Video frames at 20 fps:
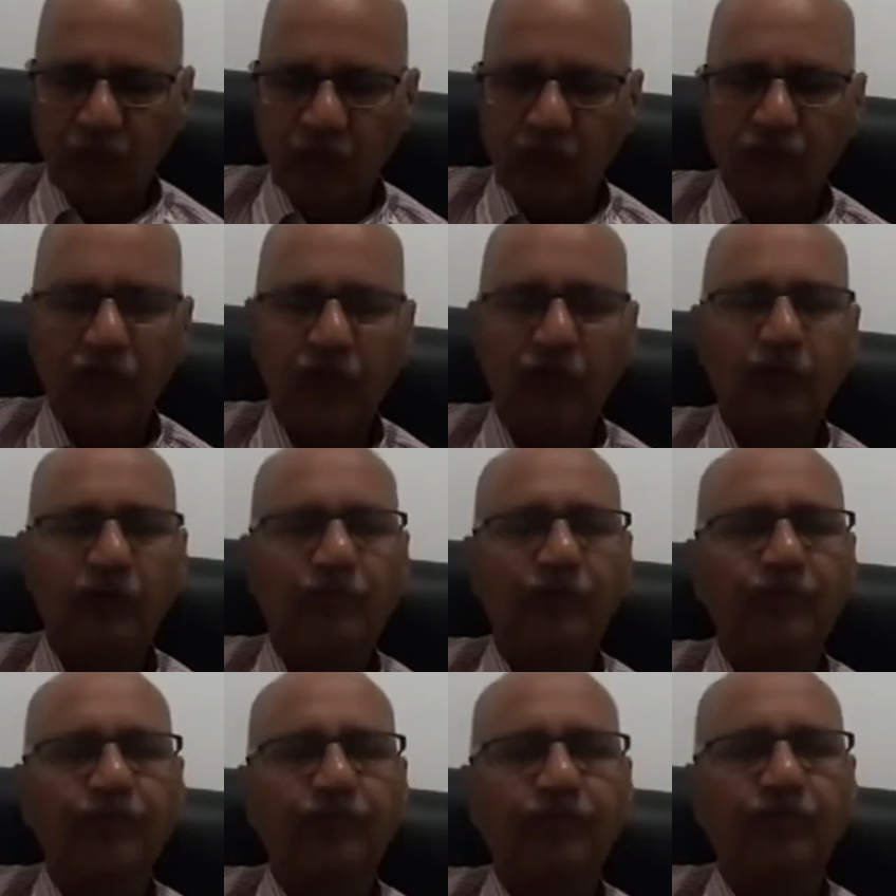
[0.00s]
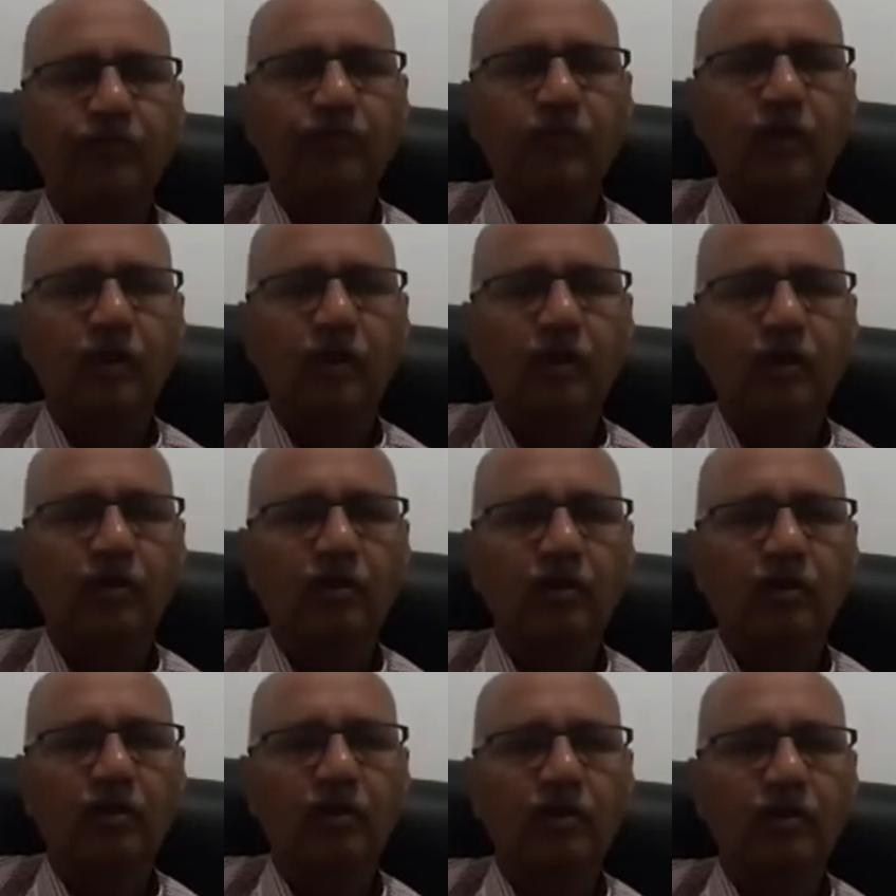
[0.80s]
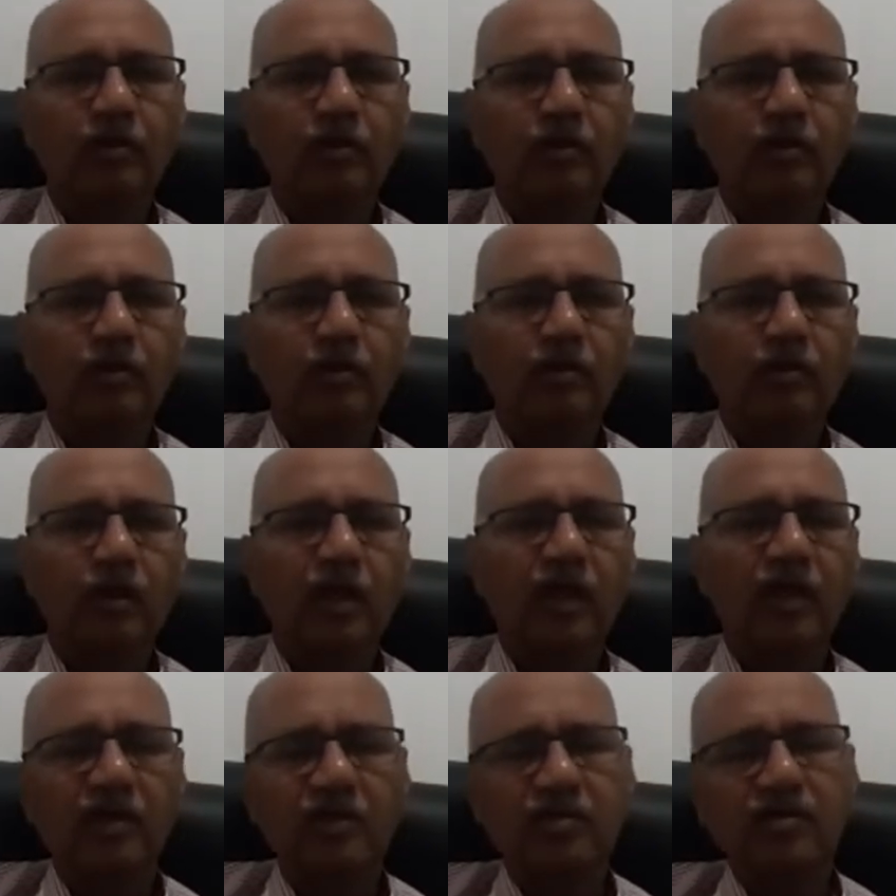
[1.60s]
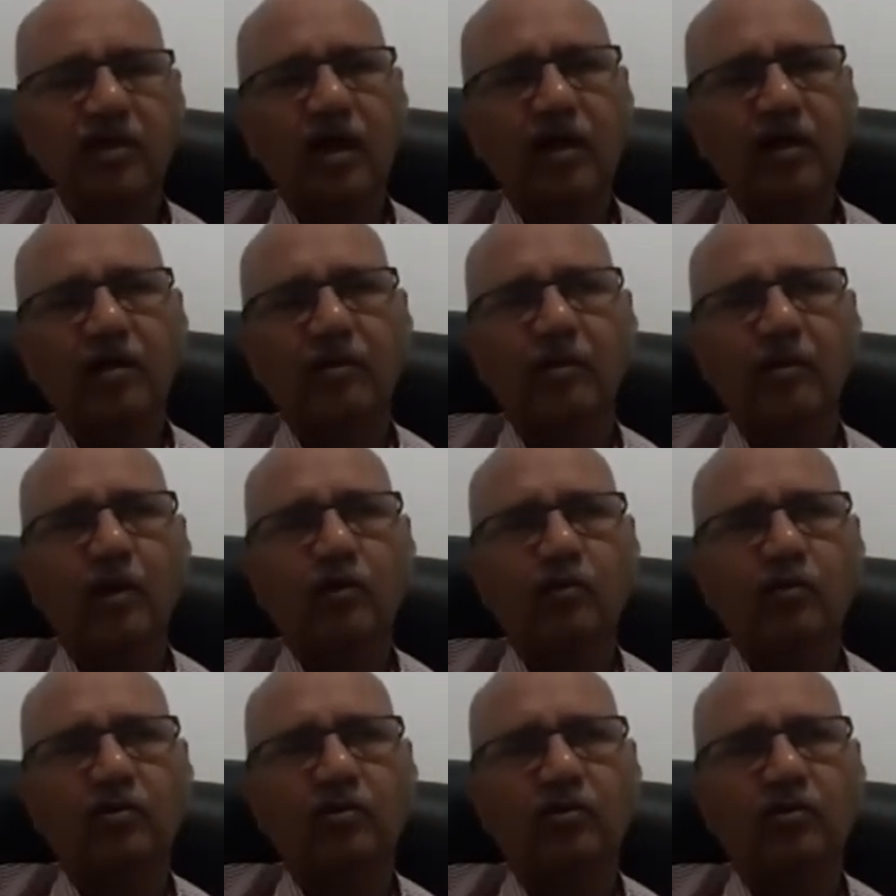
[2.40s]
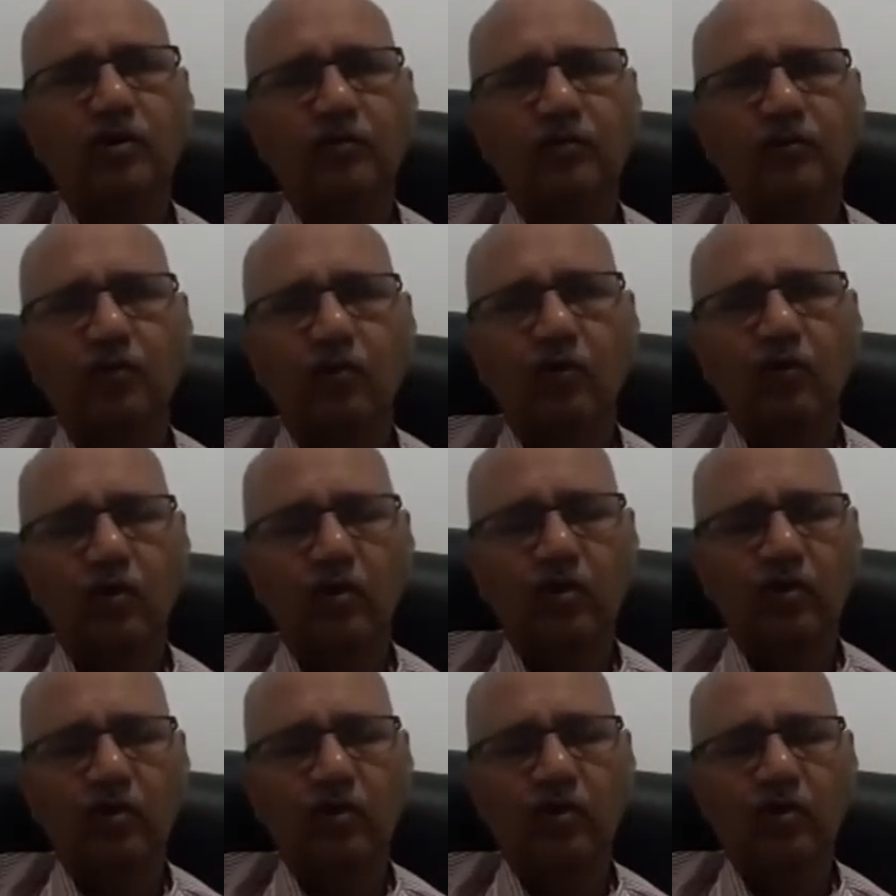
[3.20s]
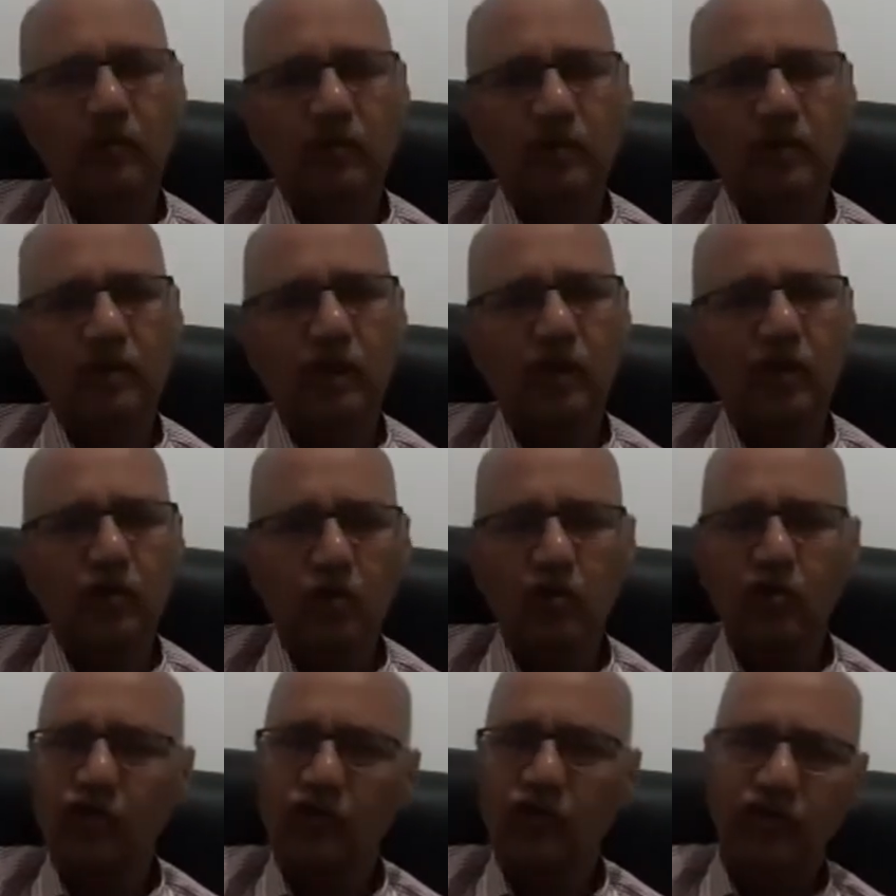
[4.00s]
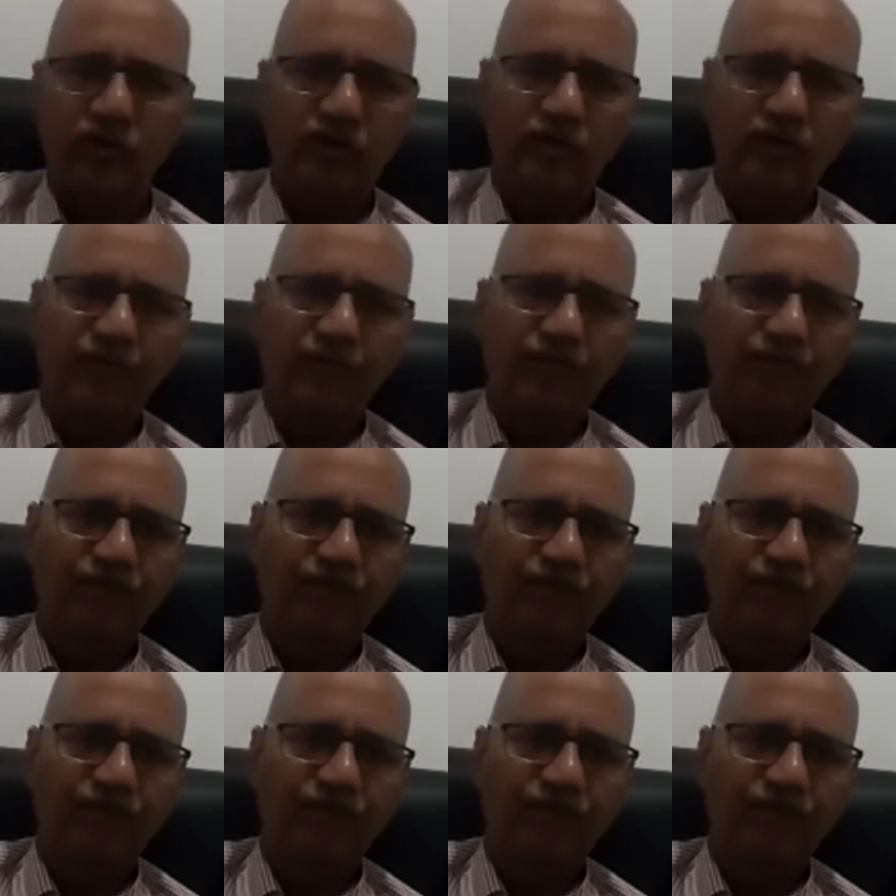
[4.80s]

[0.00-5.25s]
So let us talk about the four universal truths,